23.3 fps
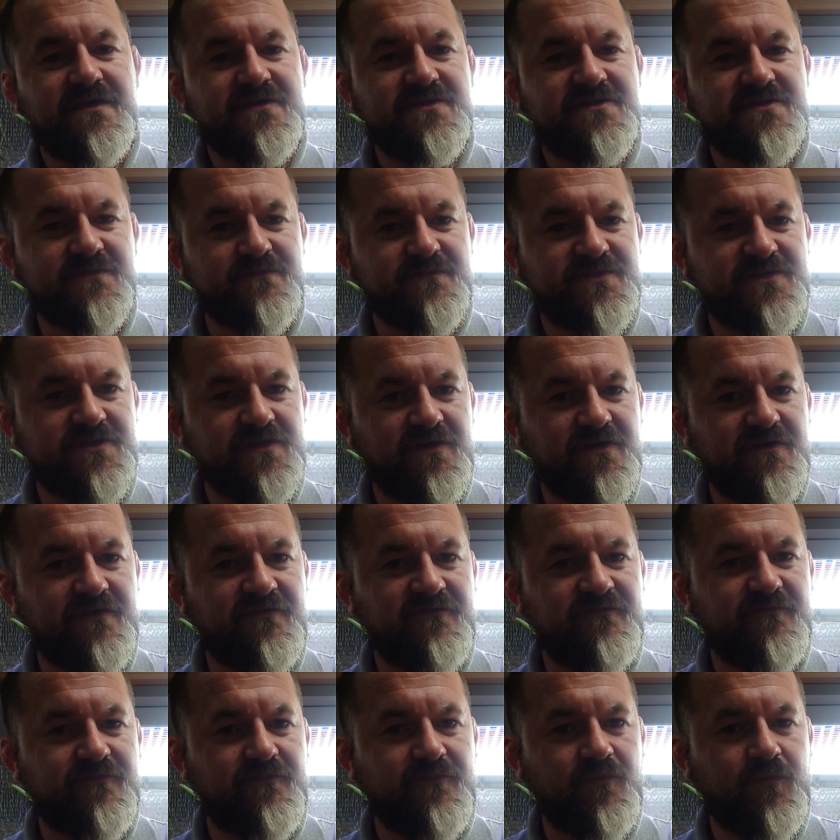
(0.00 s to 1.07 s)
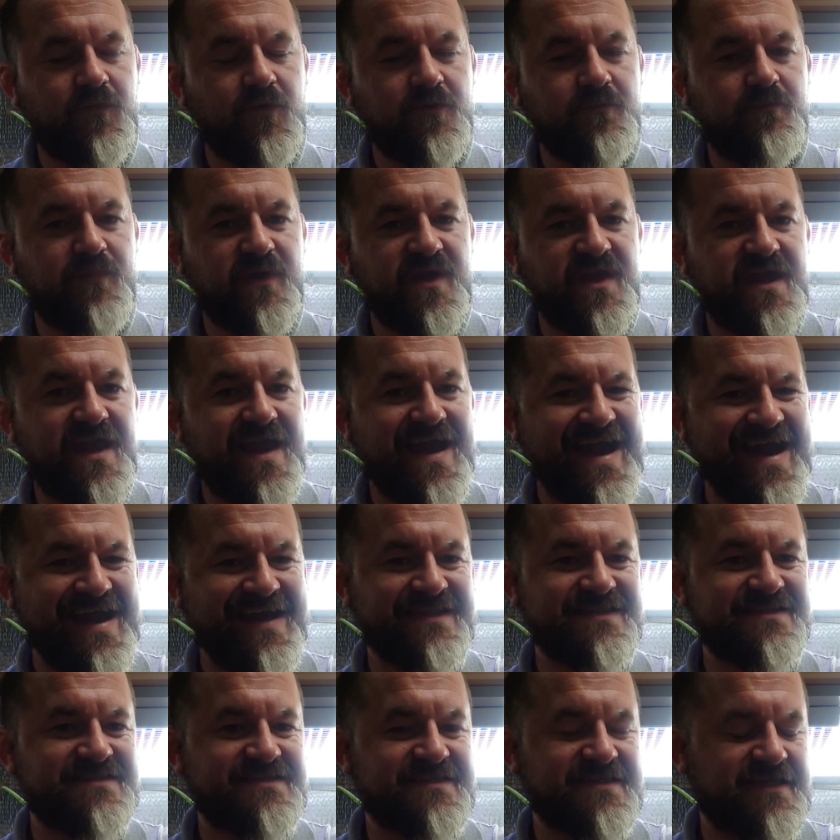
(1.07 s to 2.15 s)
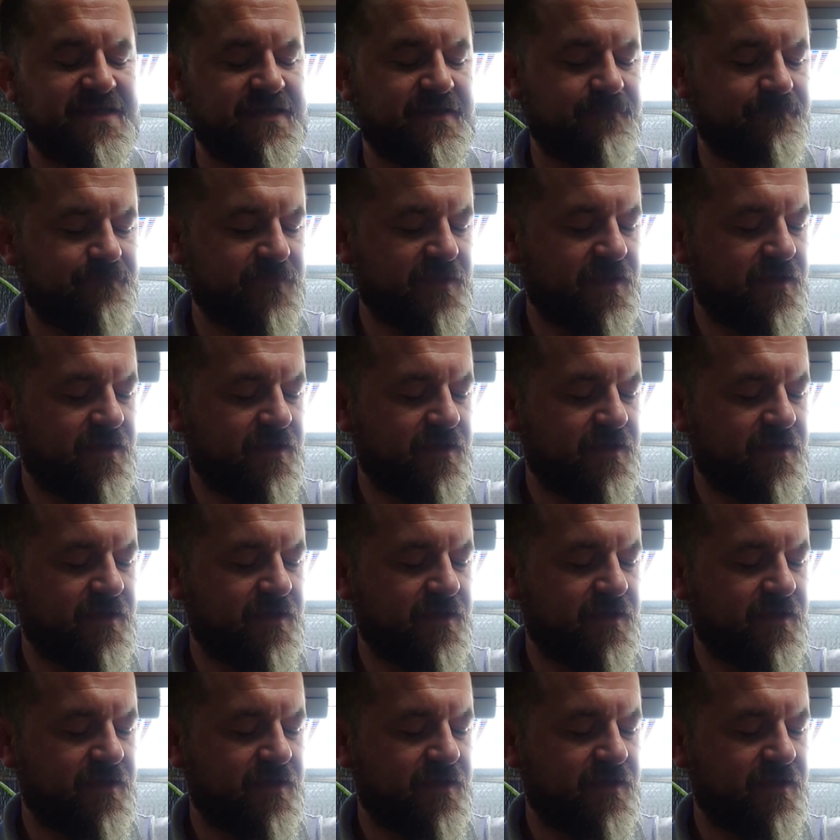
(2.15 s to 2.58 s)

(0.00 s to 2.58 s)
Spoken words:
some sort of would-be anti,